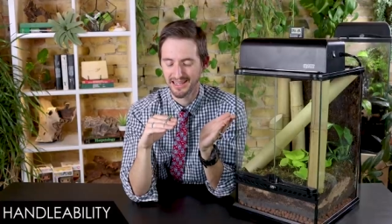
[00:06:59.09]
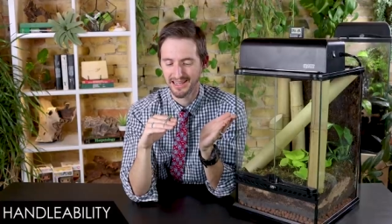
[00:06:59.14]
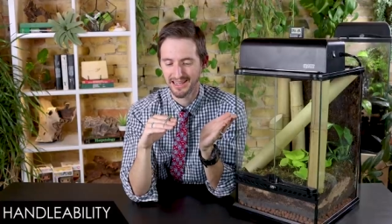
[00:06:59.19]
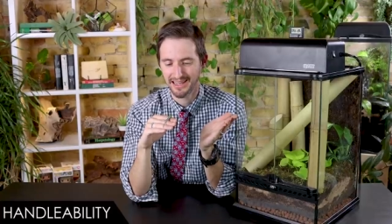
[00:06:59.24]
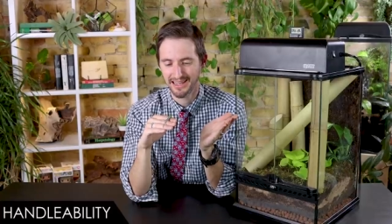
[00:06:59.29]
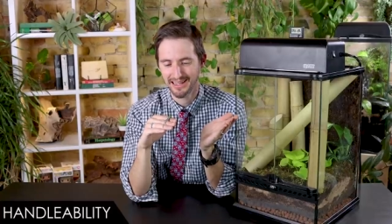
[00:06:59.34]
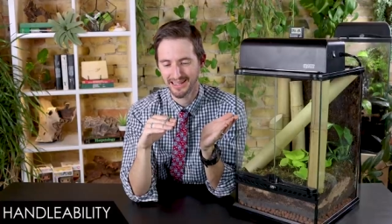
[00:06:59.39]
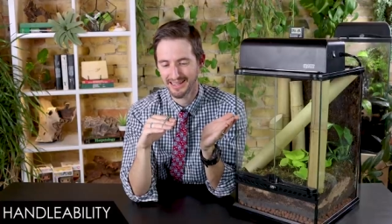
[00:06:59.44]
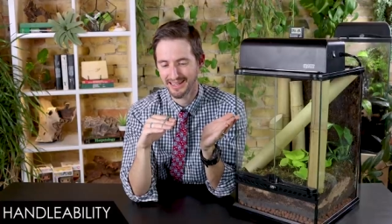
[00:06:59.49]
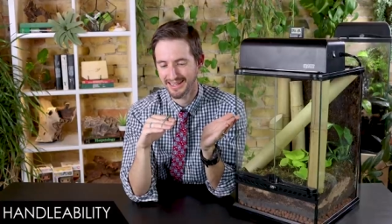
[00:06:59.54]

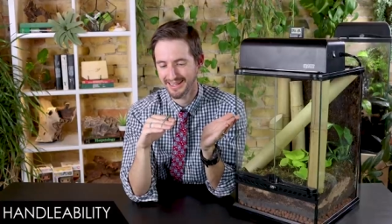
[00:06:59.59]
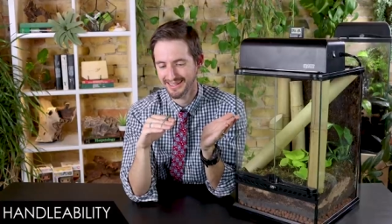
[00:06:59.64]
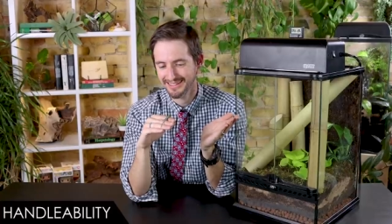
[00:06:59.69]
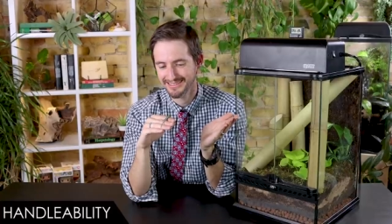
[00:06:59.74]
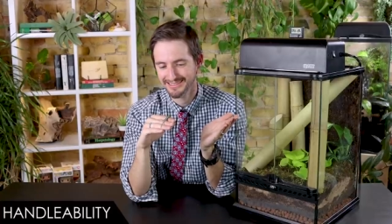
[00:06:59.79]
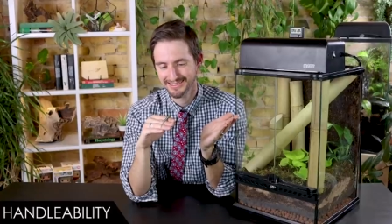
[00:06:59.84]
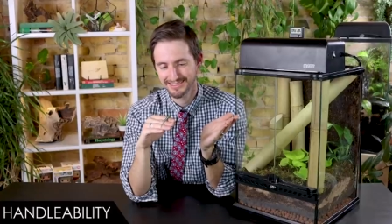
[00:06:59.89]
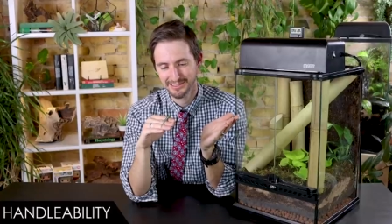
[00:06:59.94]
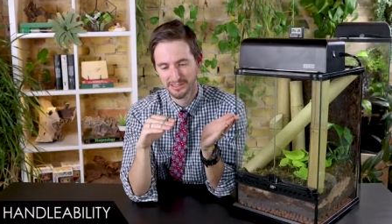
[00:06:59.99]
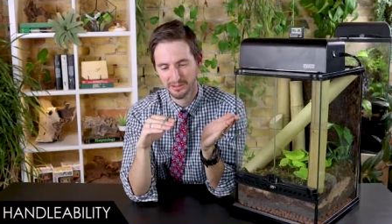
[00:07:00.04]
And,
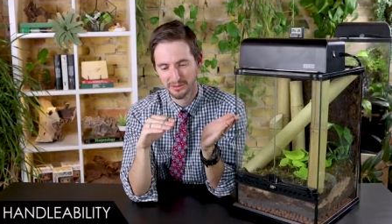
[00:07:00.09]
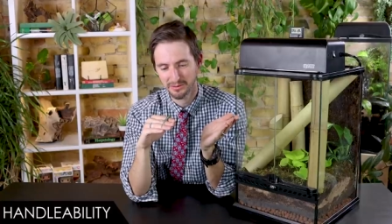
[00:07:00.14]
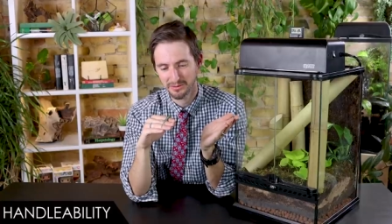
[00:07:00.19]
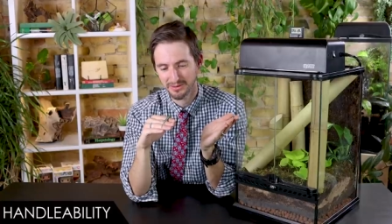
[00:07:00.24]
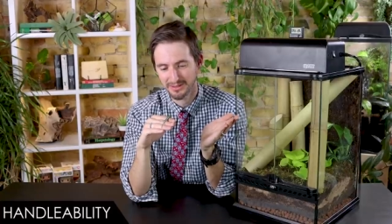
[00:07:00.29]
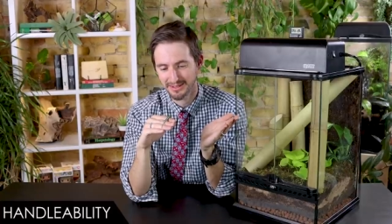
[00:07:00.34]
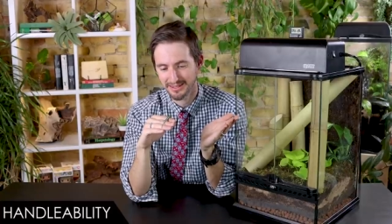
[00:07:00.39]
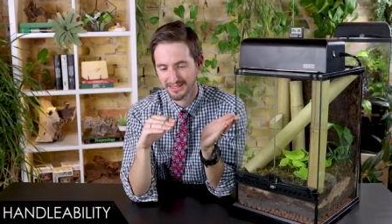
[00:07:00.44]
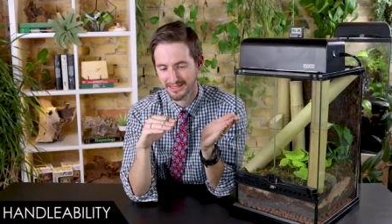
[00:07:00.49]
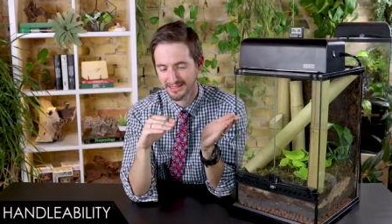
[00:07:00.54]
and
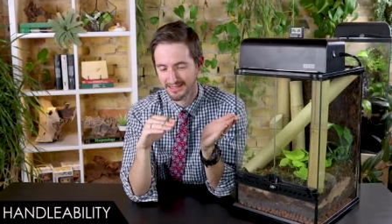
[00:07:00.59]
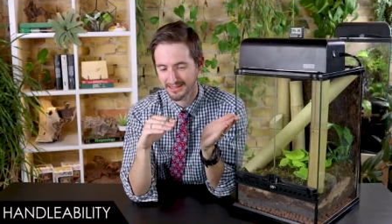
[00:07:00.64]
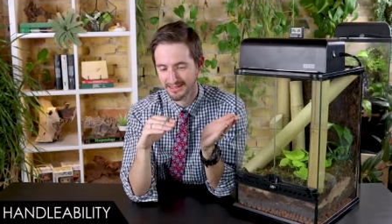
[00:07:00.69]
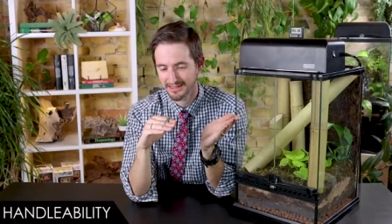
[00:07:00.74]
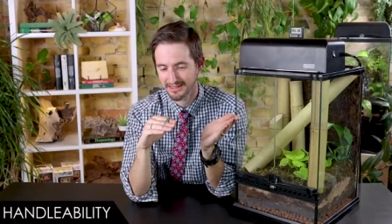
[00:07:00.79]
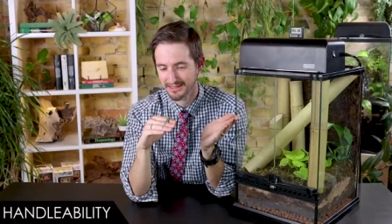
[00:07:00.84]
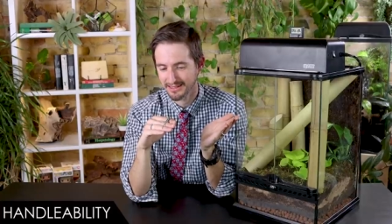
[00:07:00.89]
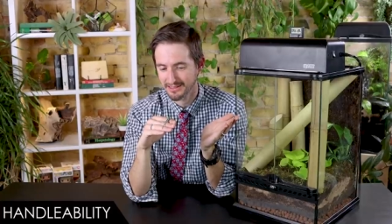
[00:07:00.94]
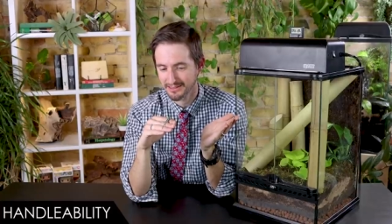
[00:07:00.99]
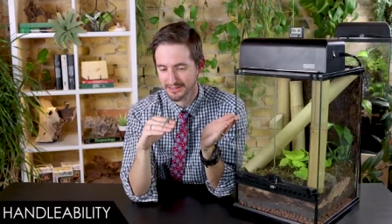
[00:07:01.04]
so
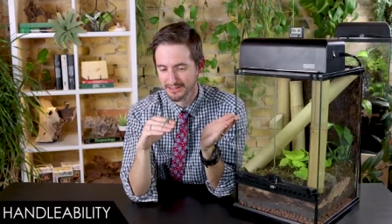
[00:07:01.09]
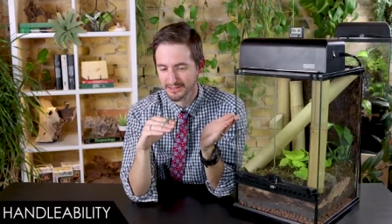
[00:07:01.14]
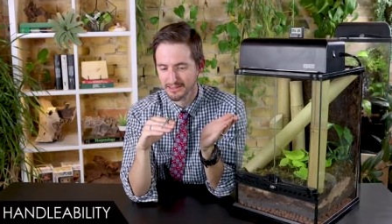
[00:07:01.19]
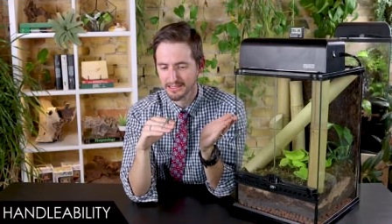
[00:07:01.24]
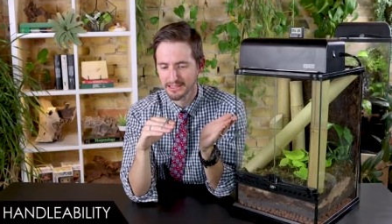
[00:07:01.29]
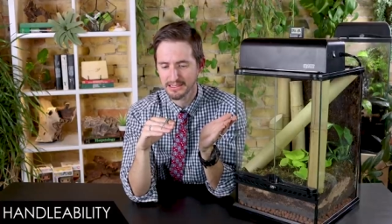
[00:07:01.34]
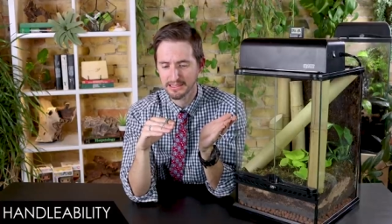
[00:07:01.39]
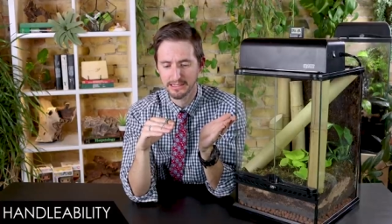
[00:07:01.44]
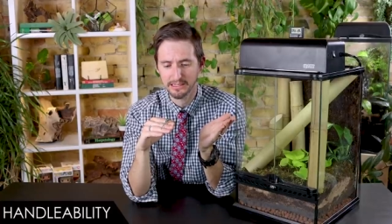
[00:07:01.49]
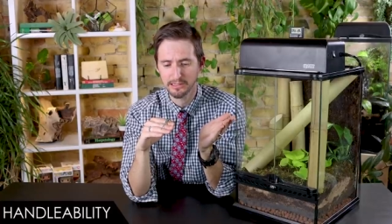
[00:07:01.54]

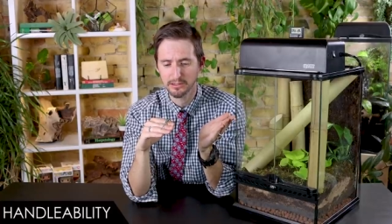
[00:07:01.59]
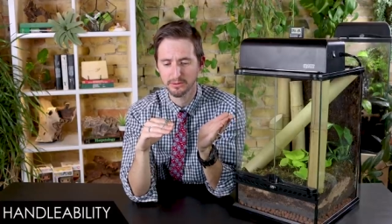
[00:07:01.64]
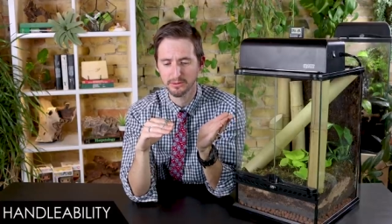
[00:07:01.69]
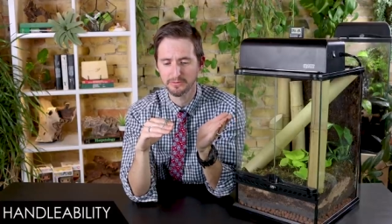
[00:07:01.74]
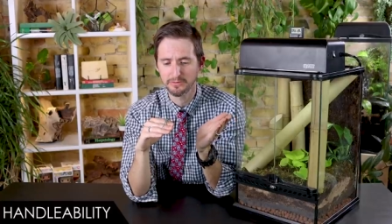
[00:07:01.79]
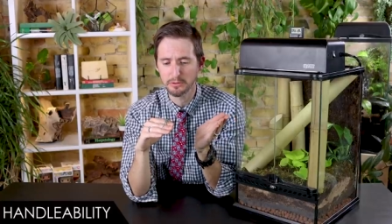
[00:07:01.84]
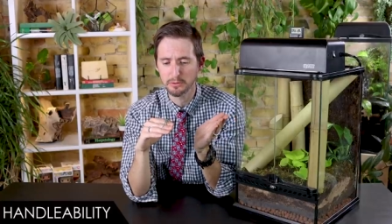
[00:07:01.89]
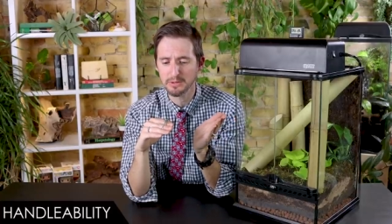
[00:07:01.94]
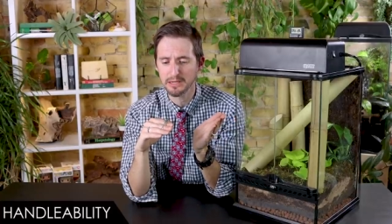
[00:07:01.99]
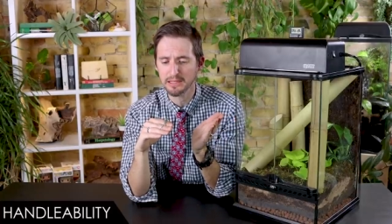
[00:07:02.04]
clearly, you know,
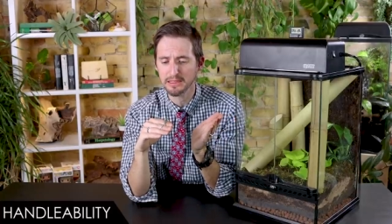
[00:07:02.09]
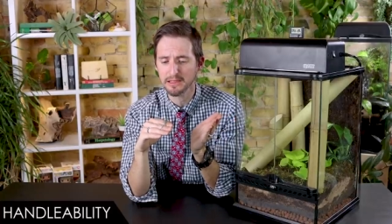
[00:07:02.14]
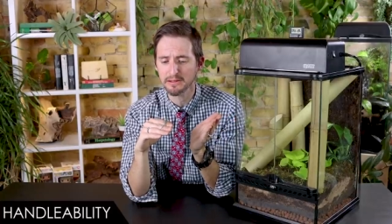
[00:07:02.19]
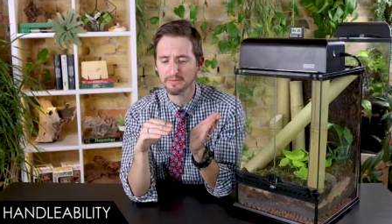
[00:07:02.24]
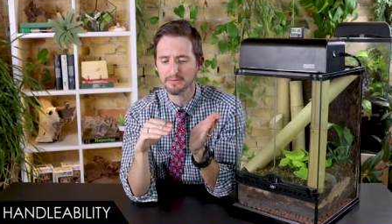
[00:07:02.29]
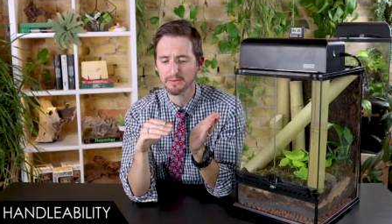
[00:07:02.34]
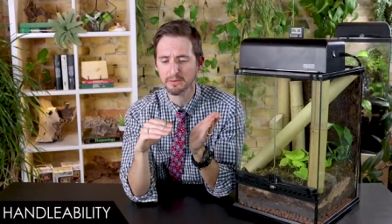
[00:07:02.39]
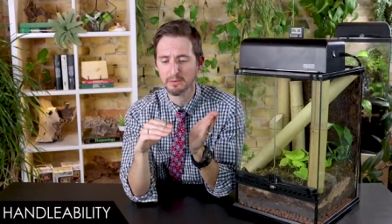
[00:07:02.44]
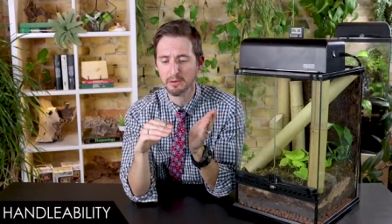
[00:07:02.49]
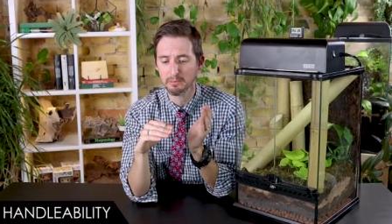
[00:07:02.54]
if you get
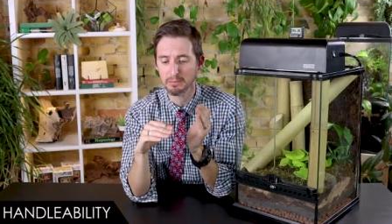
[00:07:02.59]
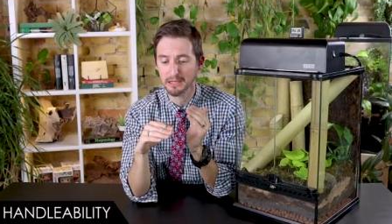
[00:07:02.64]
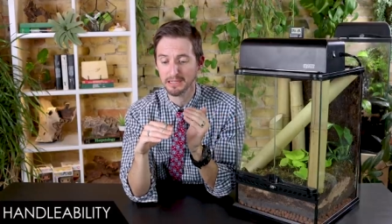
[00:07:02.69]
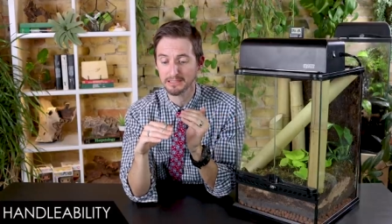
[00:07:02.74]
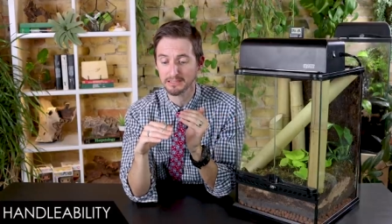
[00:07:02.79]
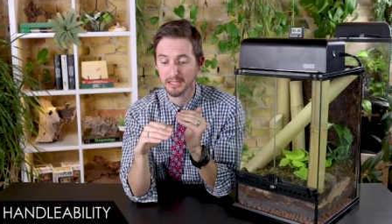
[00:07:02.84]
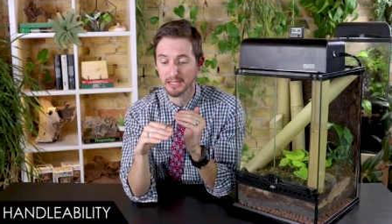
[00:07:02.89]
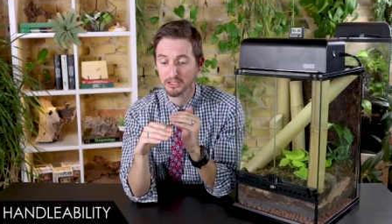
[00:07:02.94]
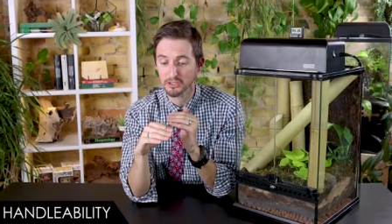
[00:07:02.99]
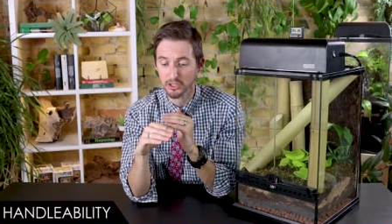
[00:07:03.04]
them from a
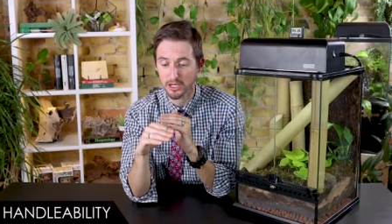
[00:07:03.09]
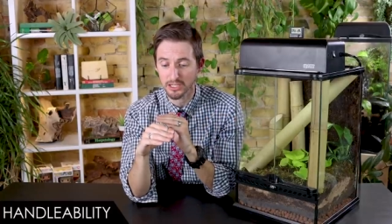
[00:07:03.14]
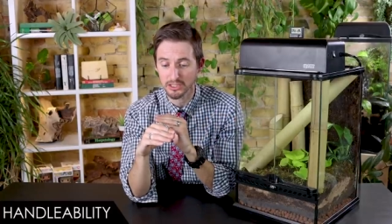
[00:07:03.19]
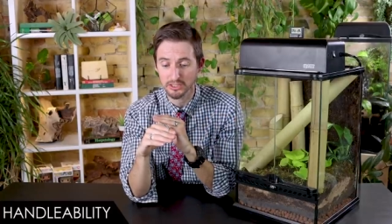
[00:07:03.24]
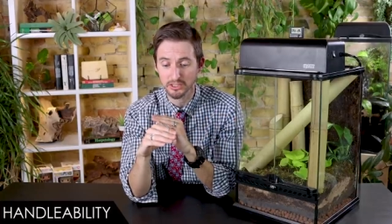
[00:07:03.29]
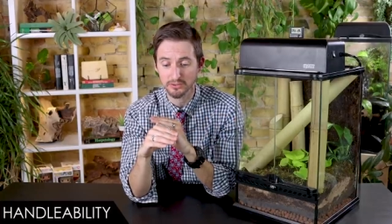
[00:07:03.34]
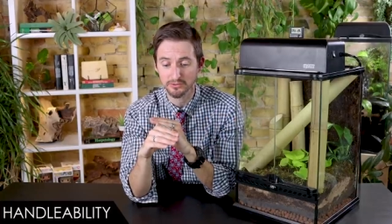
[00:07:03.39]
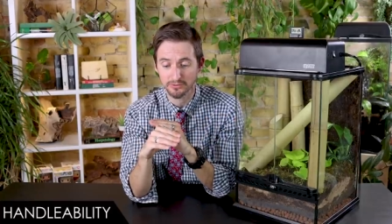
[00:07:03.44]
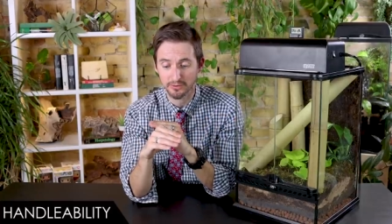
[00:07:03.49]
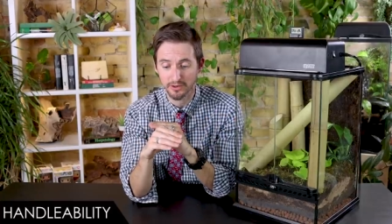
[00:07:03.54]
place like Josh's